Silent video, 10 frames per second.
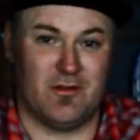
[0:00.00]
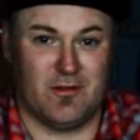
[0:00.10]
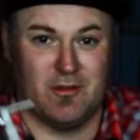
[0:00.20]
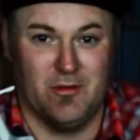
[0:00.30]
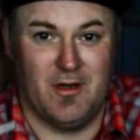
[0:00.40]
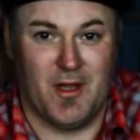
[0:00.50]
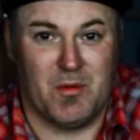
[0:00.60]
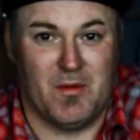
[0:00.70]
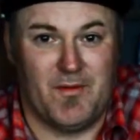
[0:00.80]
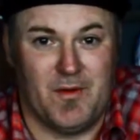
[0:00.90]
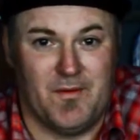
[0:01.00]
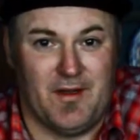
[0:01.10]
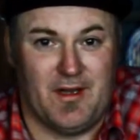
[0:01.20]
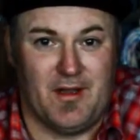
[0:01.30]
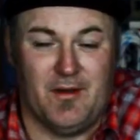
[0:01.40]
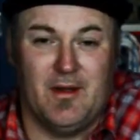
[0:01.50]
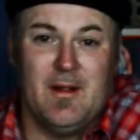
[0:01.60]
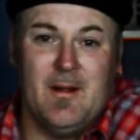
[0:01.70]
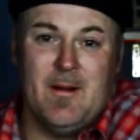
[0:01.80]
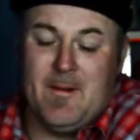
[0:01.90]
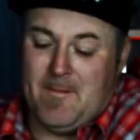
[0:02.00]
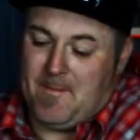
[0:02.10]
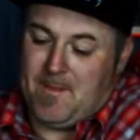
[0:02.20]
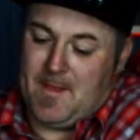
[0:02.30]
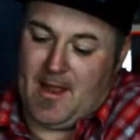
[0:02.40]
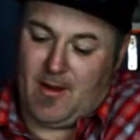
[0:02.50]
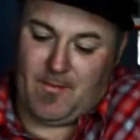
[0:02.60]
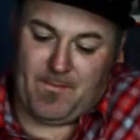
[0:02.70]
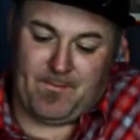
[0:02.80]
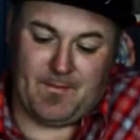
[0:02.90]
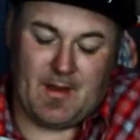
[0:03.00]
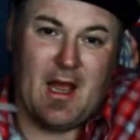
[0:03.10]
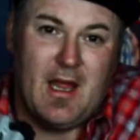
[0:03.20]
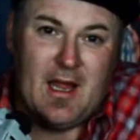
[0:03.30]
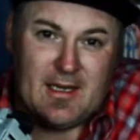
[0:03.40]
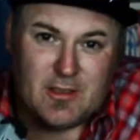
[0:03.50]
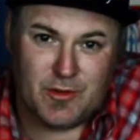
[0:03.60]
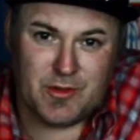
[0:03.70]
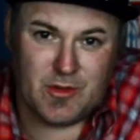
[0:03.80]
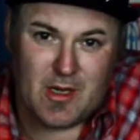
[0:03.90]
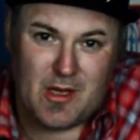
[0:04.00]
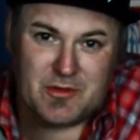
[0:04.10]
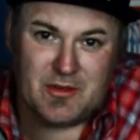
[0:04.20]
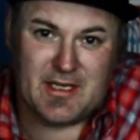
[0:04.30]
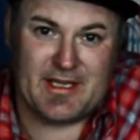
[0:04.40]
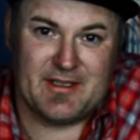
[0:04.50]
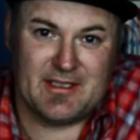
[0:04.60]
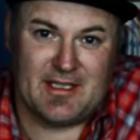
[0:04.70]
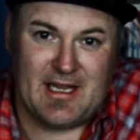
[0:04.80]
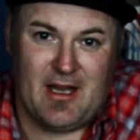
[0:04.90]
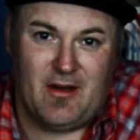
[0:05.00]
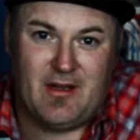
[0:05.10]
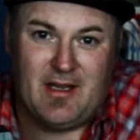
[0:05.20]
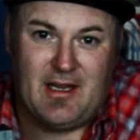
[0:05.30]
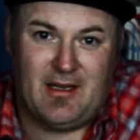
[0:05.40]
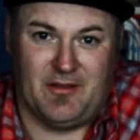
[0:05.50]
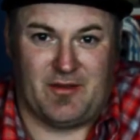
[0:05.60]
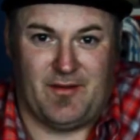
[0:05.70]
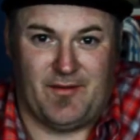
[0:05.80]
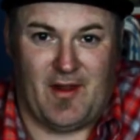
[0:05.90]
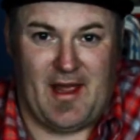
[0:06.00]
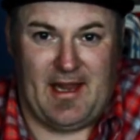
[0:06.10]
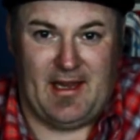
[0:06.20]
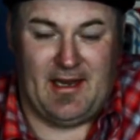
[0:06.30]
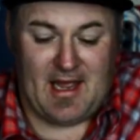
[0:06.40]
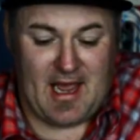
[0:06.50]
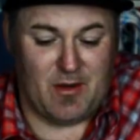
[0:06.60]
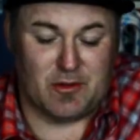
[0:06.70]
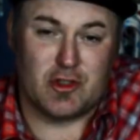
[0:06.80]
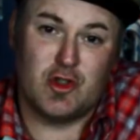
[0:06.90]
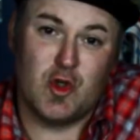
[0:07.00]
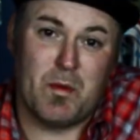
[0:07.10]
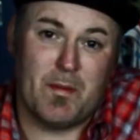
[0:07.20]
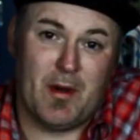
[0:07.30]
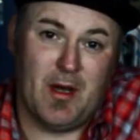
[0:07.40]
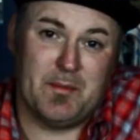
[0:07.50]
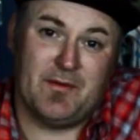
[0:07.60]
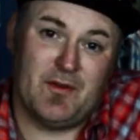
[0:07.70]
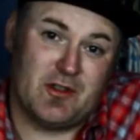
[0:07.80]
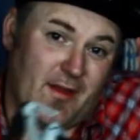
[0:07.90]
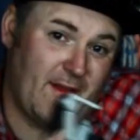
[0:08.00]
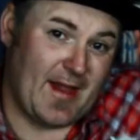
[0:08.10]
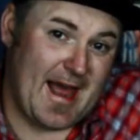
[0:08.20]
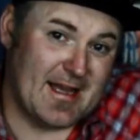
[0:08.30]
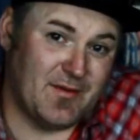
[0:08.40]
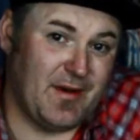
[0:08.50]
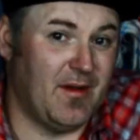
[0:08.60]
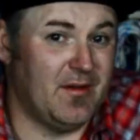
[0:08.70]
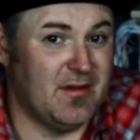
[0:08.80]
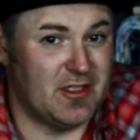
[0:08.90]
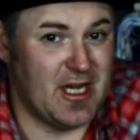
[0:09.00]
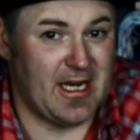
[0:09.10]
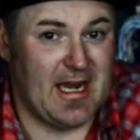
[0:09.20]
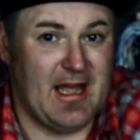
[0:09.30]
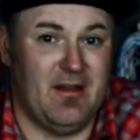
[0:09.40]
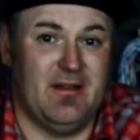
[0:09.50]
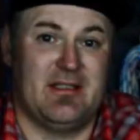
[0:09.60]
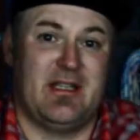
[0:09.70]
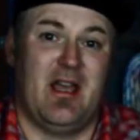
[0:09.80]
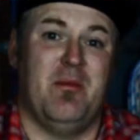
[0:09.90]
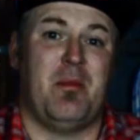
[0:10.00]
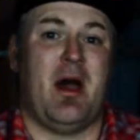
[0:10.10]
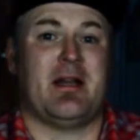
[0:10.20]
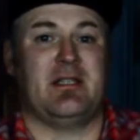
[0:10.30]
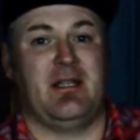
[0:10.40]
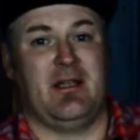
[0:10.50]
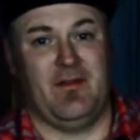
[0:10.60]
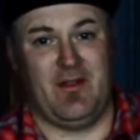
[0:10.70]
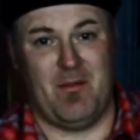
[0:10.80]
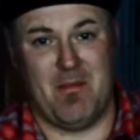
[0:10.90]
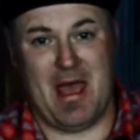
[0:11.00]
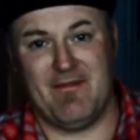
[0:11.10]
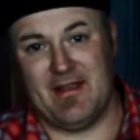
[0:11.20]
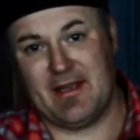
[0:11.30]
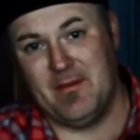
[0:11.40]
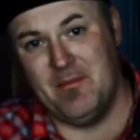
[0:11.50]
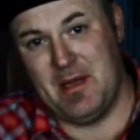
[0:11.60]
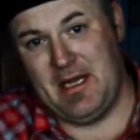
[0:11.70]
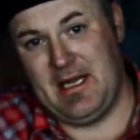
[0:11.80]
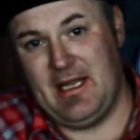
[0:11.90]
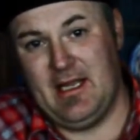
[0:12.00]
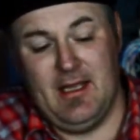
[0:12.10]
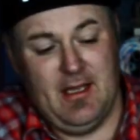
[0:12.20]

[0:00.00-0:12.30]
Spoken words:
to another review video. Now, I told you I was going to take this thing out and I was going to fly it. I was super pumped. If you saw the last video, check it out. This is the unboxing of the Mavic Mini.